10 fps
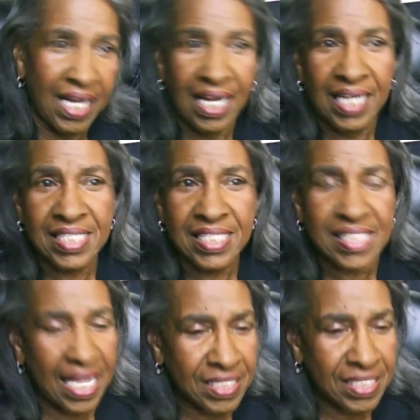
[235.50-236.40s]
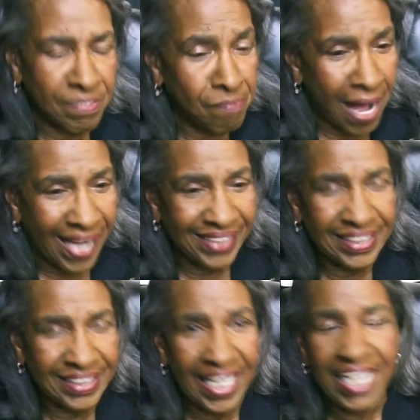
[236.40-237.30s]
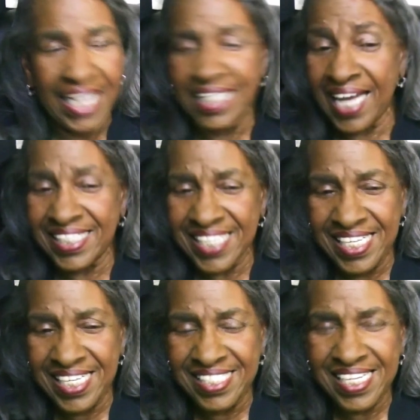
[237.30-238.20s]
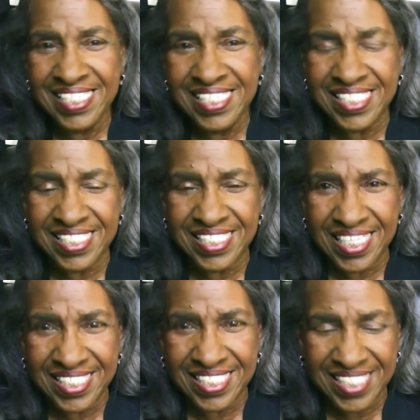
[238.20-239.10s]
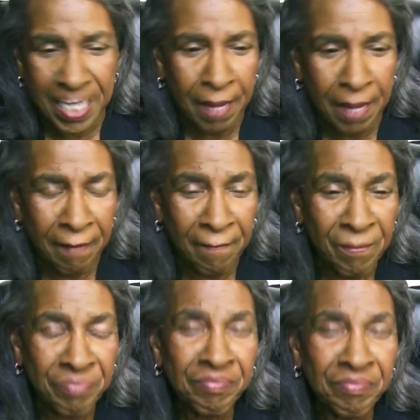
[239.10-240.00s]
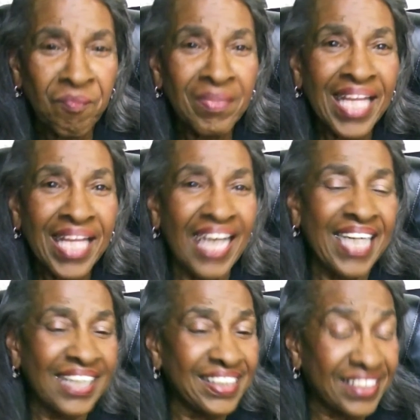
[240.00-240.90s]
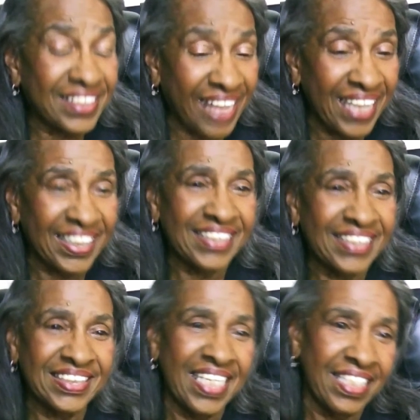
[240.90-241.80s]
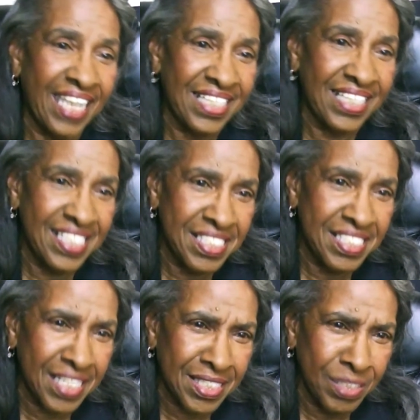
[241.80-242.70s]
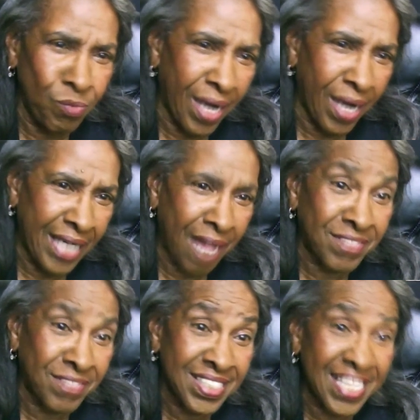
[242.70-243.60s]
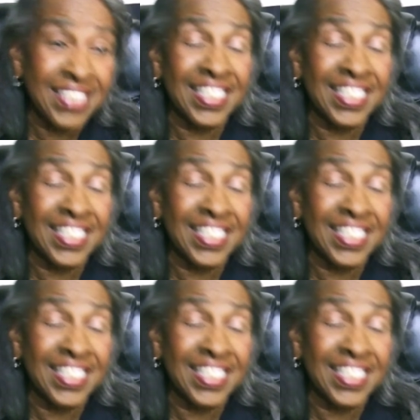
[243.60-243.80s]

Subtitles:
Science of Mind in 1960. And I decided in 1961, after attending